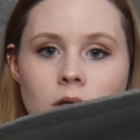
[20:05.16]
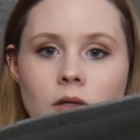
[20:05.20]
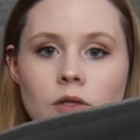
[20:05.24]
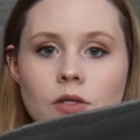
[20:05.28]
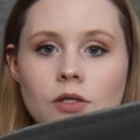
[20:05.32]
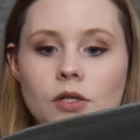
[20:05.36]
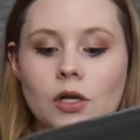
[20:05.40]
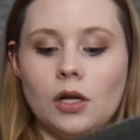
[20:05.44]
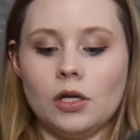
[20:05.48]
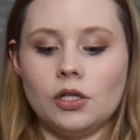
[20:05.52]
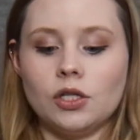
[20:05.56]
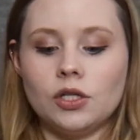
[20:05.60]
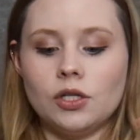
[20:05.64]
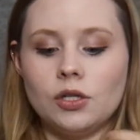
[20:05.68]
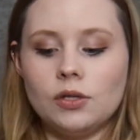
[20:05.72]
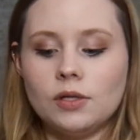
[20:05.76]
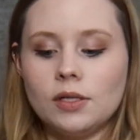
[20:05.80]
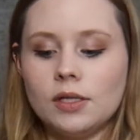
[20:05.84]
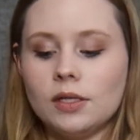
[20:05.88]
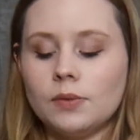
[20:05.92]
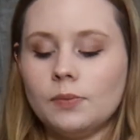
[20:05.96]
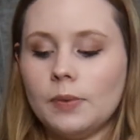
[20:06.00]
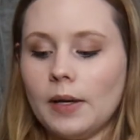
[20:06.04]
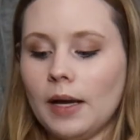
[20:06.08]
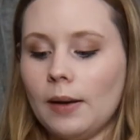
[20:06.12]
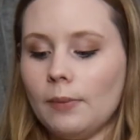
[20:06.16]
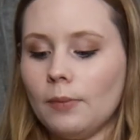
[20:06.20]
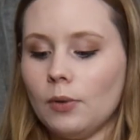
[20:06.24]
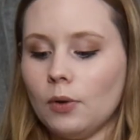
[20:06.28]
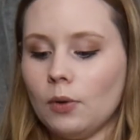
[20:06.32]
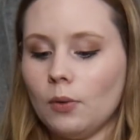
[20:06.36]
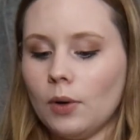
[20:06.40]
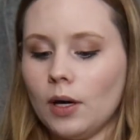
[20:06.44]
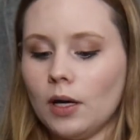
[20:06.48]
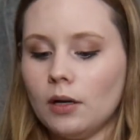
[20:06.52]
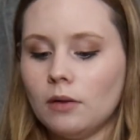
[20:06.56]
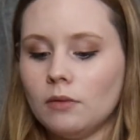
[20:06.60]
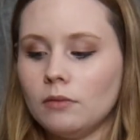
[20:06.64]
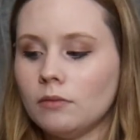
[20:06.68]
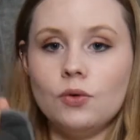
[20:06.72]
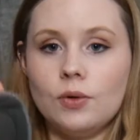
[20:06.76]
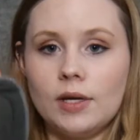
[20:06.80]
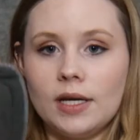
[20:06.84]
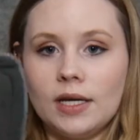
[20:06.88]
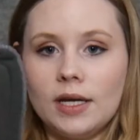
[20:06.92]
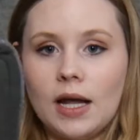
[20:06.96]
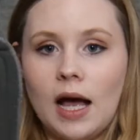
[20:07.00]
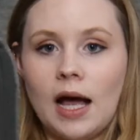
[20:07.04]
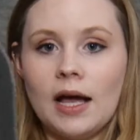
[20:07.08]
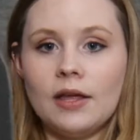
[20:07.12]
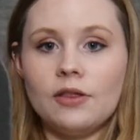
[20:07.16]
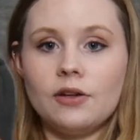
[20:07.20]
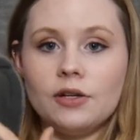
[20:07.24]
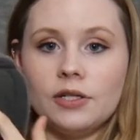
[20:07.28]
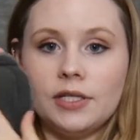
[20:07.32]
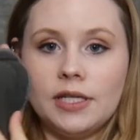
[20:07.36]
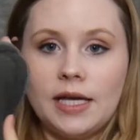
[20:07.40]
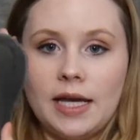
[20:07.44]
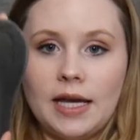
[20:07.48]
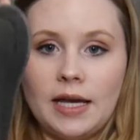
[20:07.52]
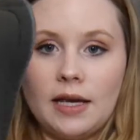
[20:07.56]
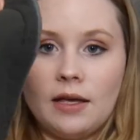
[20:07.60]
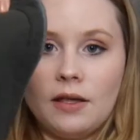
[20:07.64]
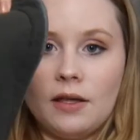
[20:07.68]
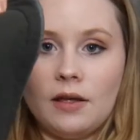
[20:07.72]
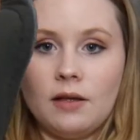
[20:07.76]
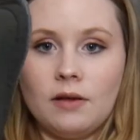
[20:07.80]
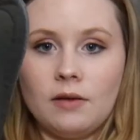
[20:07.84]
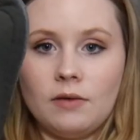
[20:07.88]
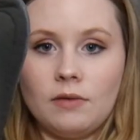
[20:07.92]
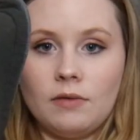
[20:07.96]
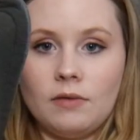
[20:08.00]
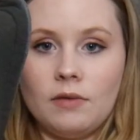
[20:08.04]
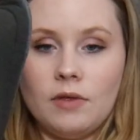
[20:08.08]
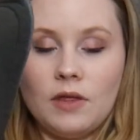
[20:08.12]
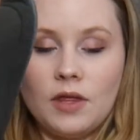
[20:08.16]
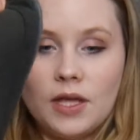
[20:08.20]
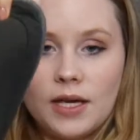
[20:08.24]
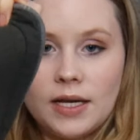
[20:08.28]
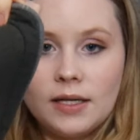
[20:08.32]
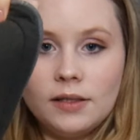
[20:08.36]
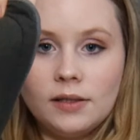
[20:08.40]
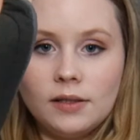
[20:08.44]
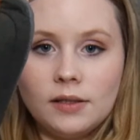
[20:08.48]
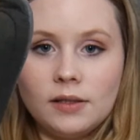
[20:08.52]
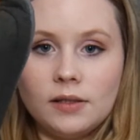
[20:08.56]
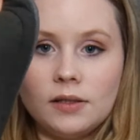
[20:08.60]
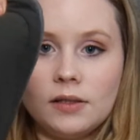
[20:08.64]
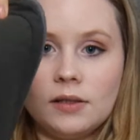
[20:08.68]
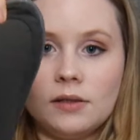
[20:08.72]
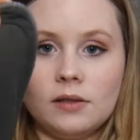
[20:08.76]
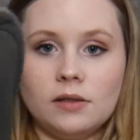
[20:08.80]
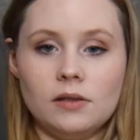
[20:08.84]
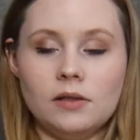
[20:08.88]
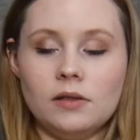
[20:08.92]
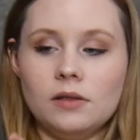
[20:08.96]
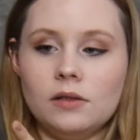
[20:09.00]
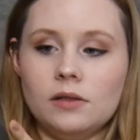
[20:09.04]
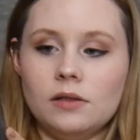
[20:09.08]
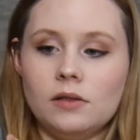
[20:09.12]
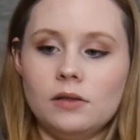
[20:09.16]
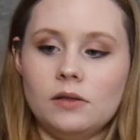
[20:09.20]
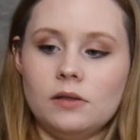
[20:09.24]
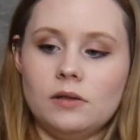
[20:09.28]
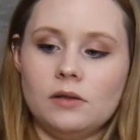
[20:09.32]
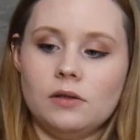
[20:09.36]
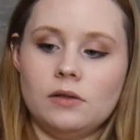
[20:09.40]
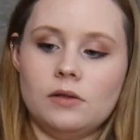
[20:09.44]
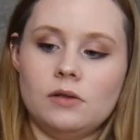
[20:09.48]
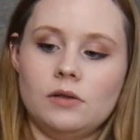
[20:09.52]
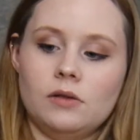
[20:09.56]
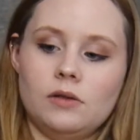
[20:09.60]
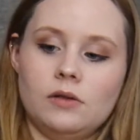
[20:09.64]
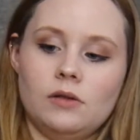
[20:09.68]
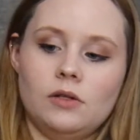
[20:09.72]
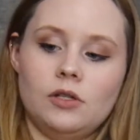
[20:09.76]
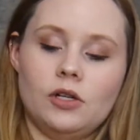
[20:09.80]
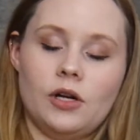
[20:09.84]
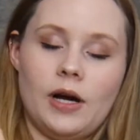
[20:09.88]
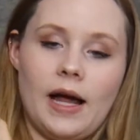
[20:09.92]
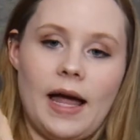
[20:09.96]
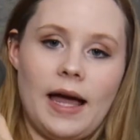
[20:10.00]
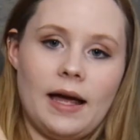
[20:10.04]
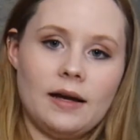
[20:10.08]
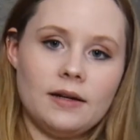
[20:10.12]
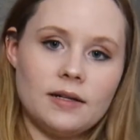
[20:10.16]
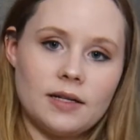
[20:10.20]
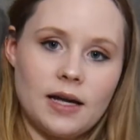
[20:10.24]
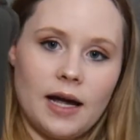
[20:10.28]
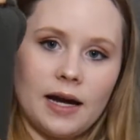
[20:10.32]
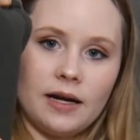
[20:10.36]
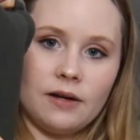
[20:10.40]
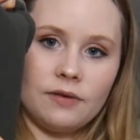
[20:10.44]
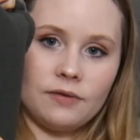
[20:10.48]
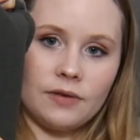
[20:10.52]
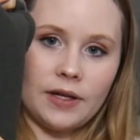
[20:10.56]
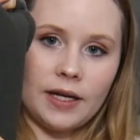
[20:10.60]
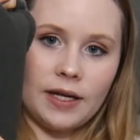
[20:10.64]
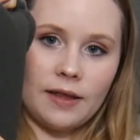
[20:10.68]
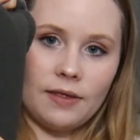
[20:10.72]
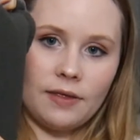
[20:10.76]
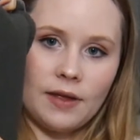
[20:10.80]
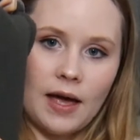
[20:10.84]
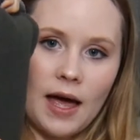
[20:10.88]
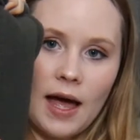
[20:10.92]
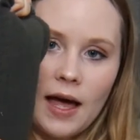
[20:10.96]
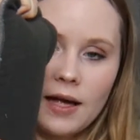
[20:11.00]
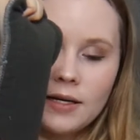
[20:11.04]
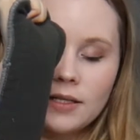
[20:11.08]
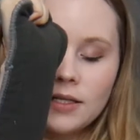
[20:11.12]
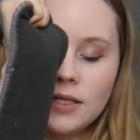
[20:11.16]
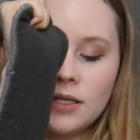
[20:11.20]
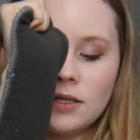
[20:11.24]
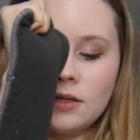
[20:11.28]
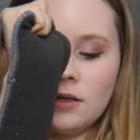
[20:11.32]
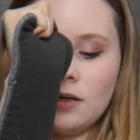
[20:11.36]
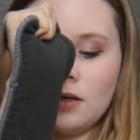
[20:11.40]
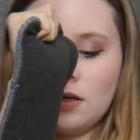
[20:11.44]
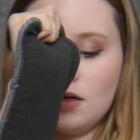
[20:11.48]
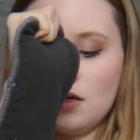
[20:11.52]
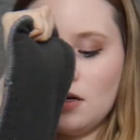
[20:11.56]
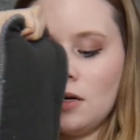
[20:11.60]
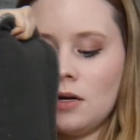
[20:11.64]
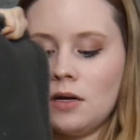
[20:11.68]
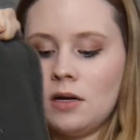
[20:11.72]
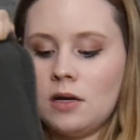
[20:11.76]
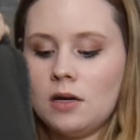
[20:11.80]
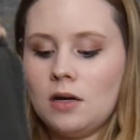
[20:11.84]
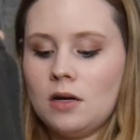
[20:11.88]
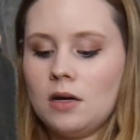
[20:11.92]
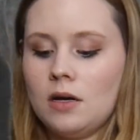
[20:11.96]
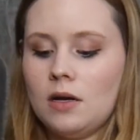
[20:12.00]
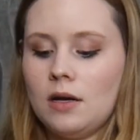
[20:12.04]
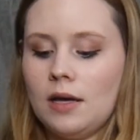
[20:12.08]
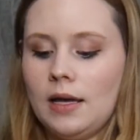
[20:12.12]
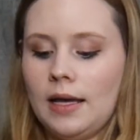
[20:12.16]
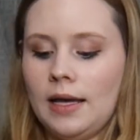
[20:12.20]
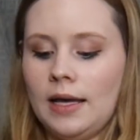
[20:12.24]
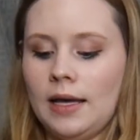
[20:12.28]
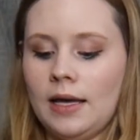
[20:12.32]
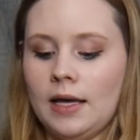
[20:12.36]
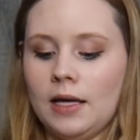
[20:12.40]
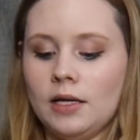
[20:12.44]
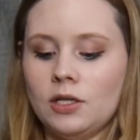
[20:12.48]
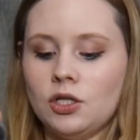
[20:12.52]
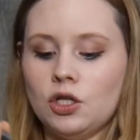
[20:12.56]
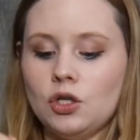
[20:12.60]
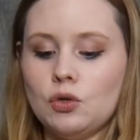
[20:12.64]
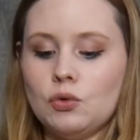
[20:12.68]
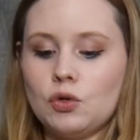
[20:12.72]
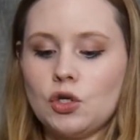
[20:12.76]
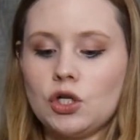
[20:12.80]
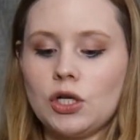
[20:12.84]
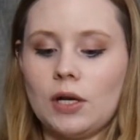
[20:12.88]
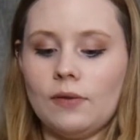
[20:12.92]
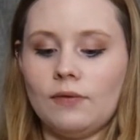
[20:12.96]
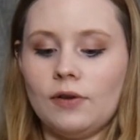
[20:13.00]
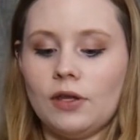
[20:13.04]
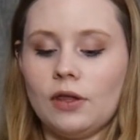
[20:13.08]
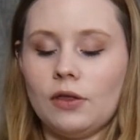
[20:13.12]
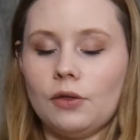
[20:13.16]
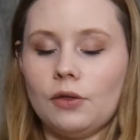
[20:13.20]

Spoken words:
So I'll just use this bamboo one. You can either take this, your hand kind of like that, and you shove it